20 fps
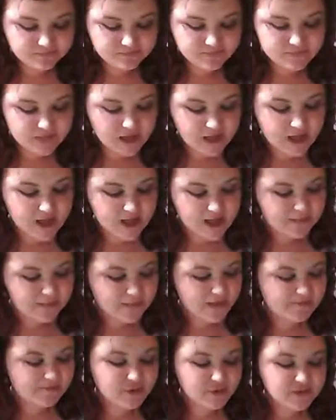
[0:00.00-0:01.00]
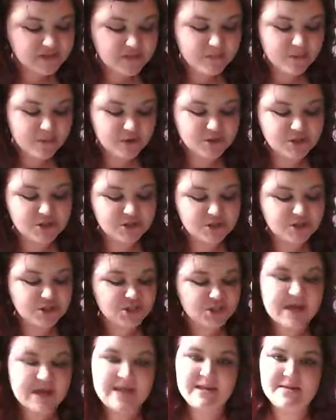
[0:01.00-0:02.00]
I've also bought 2
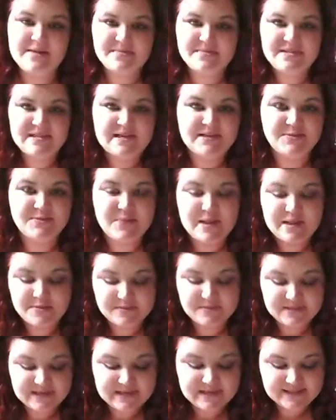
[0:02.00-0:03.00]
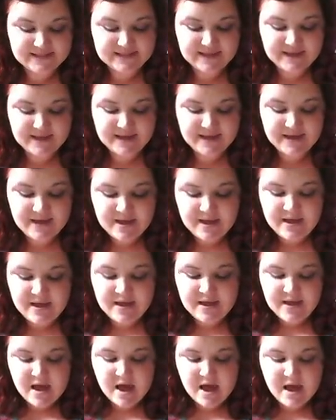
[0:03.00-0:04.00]
Chanel lipsticks while I was in Italy.
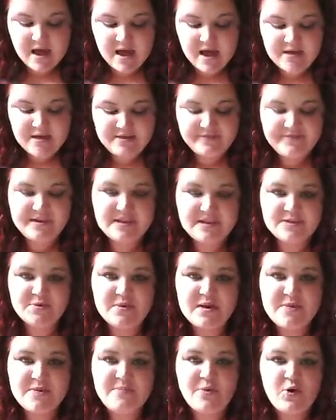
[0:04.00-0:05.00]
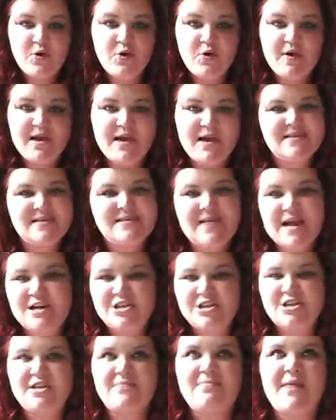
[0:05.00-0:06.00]
The first one I bought is
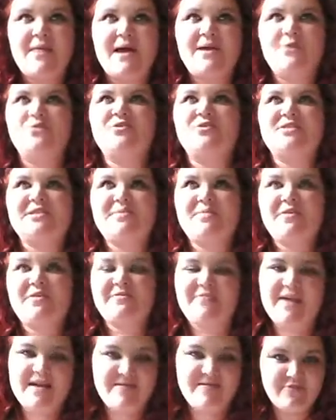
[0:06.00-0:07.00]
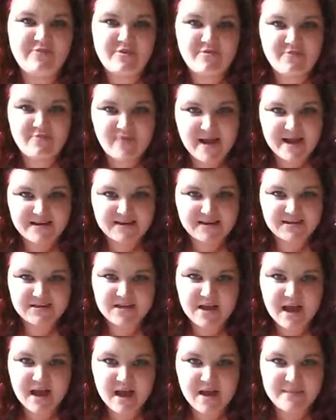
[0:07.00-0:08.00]
actually my ultimate favourite red
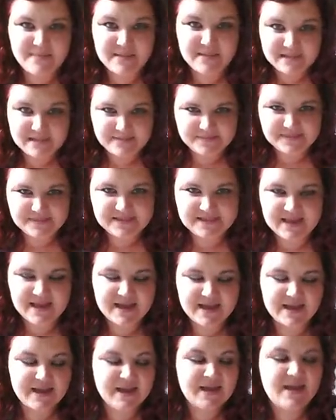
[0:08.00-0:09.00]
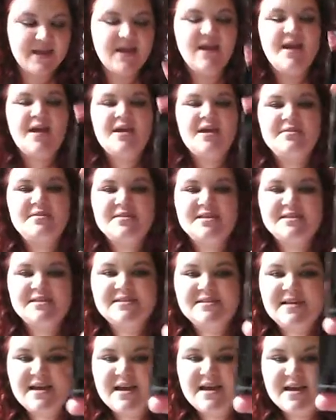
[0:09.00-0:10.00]
lipstick.
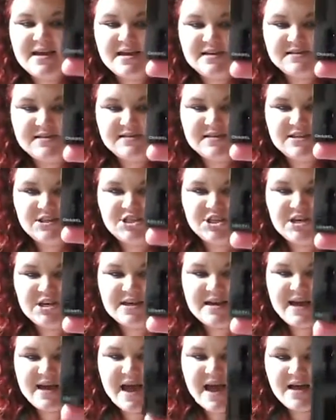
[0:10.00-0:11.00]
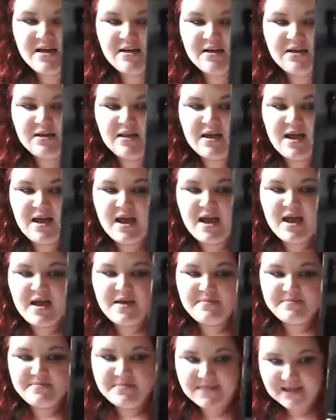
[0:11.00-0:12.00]
This is Chanel,
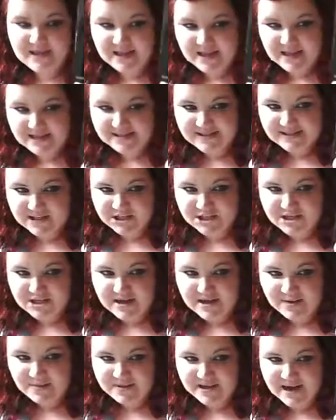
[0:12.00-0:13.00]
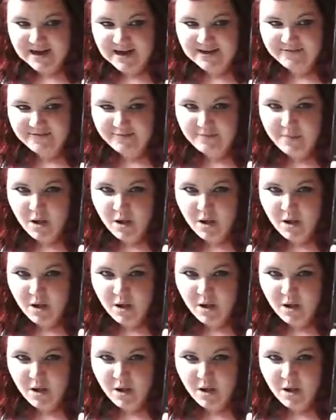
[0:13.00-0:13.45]
the classic Chanel with a kind of